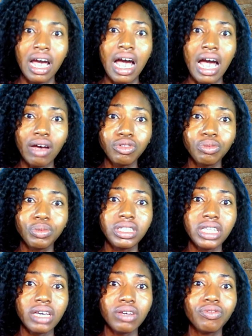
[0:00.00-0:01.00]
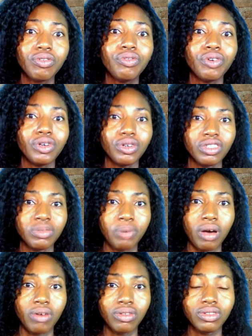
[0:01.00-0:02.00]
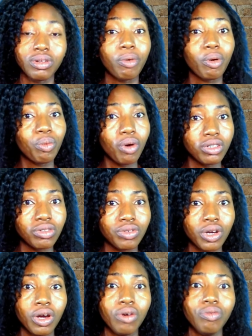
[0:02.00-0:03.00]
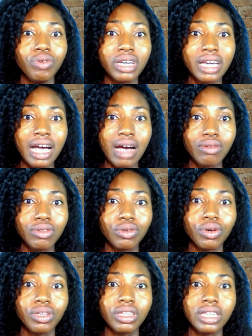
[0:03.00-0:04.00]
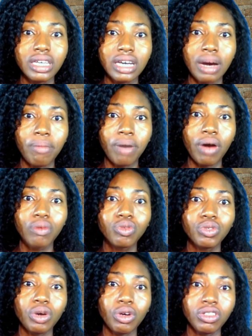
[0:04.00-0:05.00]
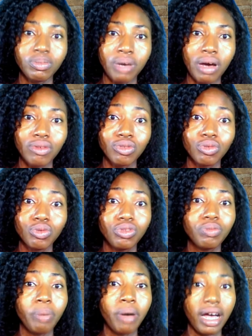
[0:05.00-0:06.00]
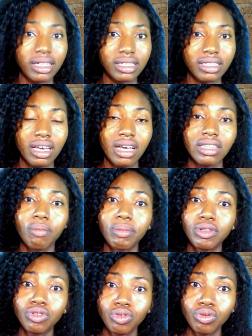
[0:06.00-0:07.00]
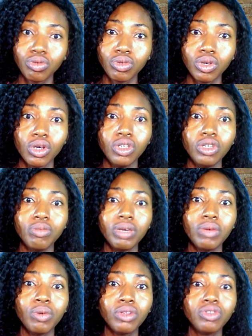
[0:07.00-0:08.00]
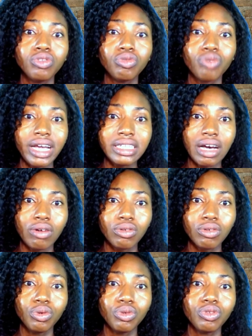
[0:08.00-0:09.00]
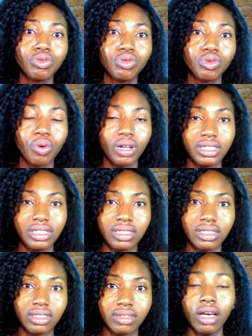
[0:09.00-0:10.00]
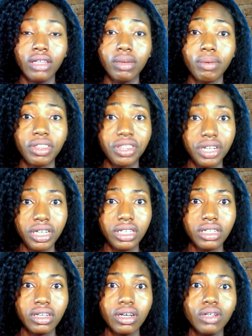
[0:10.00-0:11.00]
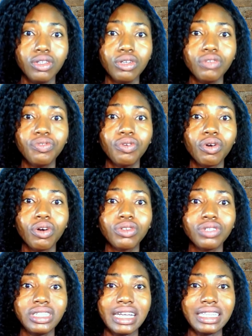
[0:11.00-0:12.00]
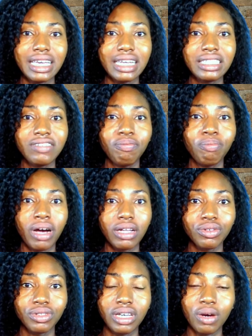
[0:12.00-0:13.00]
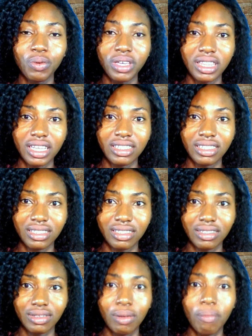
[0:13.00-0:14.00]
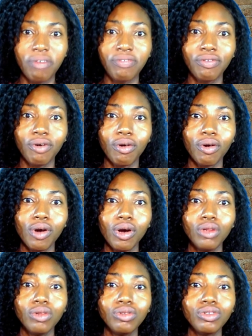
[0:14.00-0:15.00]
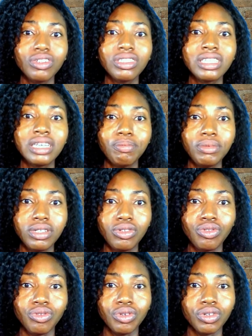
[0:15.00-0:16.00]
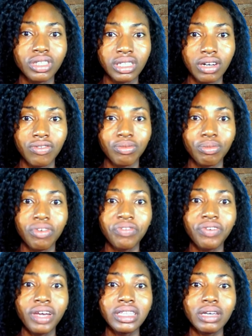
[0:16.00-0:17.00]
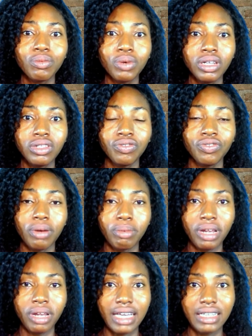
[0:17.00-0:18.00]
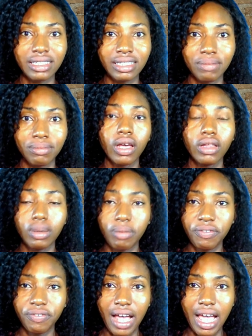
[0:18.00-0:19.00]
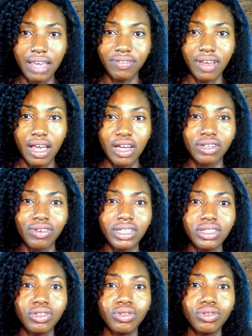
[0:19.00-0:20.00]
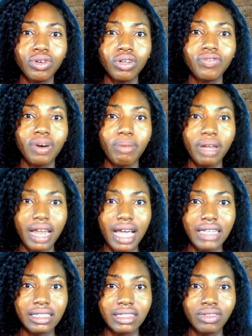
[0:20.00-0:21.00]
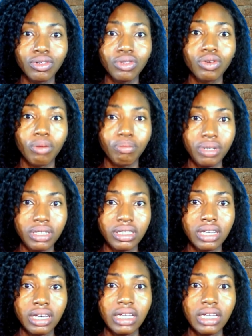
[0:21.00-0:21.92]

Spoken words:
How to be thankful for your spouse. Number 1, recount or think about your spouse's good parts. Number 2, you may want to write out those good qualities. Number 3, don't focus on their negative parts or their weaknesses. Number 4, don't just keep this to yourself, but find a way to verbalize them. Number 5, gratitude not verbalized is not complete.